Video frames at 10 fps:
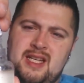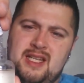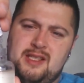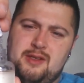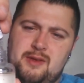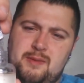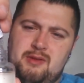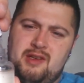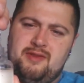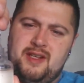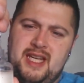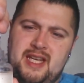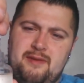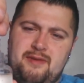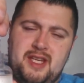and it's going to be roughly
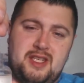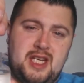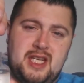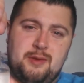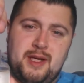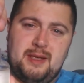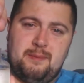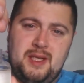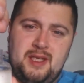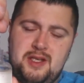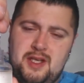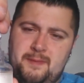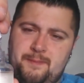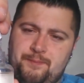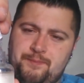80 VG, 20 PG,